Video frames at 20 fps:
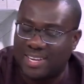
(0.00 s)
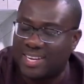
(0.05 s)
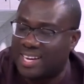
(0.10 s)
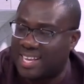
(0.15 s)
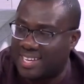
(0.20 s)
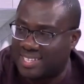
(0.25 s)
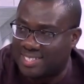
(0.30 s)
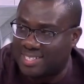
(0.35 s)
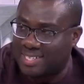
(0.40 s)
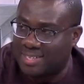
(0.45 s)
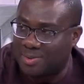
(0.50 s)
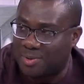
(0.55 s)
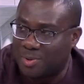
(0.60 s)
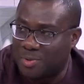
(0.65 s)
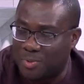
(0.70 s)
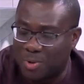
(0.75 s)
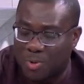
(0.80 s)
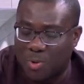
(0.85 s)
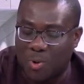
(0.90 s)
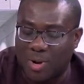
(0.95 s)
election,
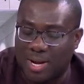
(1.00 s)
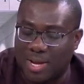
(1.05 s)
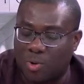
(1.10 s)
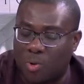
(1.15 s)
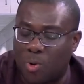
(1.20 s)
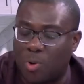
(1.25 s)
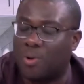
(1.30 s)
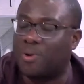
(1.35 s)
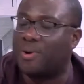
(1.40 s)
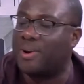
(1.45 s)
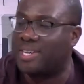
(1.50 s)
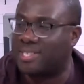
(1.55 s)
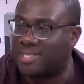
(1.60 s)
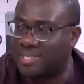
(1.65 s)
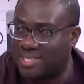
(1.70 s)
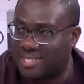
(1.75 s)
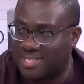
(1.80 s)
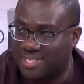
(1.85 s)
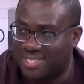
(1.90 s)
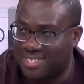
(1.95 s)
we call it
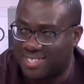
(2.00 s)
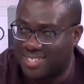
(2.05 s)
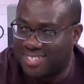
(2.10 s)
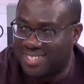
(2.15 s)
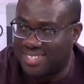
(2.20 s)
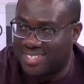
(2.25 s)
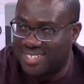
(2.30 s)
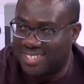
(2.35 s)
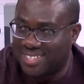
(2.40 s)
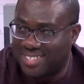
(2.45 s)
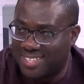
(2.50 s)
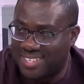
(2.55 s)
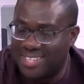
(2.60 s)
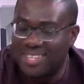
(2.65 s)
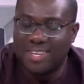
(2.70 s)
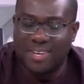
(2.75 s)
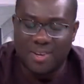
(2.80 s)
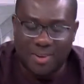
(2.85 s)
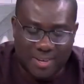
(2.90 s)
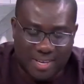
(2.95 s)
Congress.
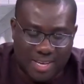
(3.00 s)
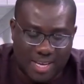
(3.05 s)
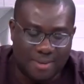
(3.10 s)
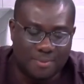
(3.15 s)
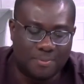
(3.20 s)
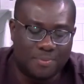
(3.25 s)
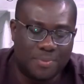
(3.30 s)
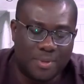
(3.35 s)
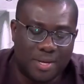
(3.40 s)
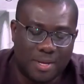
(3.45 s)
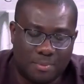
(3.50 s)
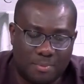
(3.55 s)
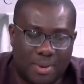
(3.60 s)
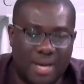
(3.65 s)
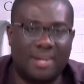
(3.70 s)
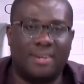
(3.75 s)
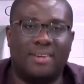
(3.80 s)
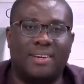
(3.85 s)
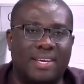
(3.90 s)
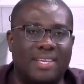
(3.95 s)
Okay.
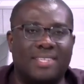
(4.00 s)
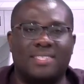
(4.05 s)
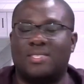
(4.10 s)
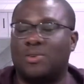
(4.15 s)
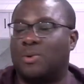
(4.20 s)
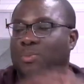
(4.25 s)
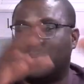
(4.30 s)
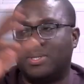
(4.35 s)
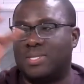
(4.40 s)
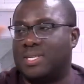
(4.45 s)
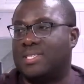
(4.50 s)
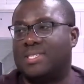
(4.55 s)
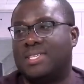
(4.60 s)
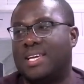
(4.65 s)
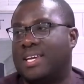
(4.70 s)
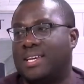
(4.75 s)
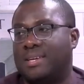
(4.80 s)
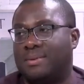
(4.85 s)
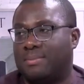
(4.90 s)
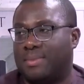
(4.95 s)
But it's almost the
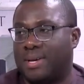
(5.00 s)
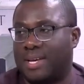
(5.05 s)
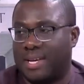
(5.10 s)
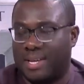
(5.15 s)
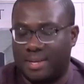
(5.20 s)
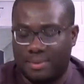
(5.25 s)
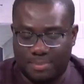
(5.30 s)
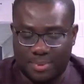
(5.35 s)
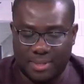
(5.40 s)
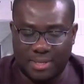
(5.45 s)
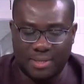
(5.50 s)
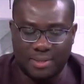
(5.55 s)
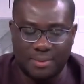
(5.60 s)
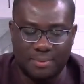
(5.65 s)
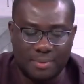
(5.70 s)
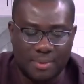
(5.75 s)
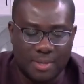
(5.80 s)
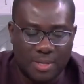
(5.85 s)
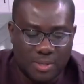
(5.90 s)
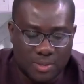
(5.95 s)
same body.
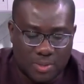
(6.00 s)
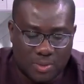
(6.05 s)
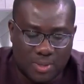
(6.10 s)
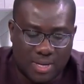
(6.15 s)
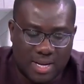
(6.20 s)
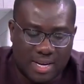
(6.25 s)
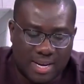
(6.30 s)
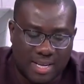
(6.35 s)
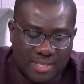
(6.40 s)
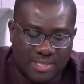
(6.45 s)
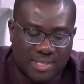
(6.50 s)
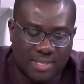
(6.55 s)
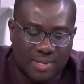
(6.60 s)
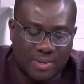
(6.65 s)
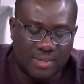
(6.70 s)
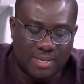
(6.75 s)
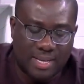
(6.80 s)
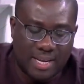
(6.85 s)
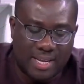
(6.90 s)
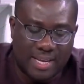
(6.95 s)
So the
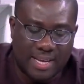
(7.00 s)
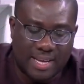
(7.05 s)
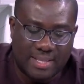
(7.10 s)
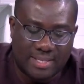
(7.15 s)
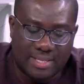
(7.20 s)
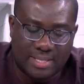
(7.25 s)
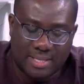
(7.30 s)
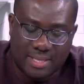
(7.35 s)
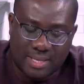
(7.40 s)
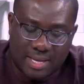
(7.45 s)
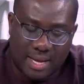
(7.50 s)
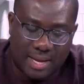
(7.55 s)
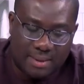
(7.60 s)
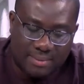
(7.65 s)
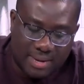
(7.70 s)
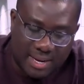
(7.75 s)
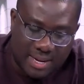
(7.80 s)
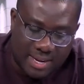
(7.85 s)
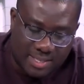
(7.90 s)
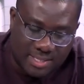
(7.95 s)
National Delegates,
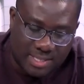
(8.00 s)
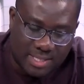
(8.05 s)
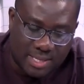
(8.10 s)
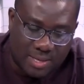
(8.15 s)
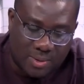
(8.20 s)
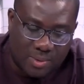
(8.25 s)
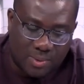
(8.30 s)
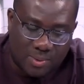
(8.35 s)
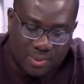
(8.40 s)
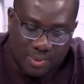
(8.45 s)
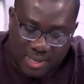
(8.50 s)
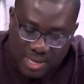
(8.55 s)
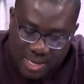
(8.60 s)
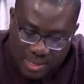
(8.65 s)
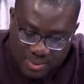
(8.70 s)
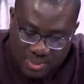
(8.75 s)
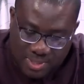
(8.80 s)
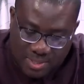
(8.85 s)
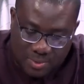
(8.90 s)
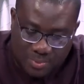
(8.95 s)
the National
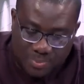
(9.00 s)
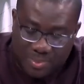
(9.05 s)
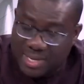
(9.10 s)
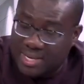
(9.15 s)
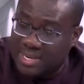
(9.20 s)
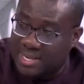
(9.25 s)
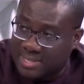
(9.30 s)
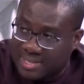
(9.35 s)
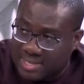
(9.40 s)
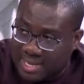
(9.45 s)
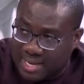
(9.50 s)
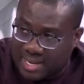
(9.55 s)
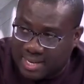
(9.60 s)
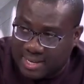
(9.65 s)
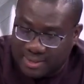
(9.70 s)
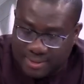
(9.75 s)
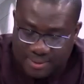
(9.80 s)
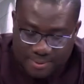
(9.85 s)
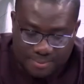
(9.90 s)
Council being the second.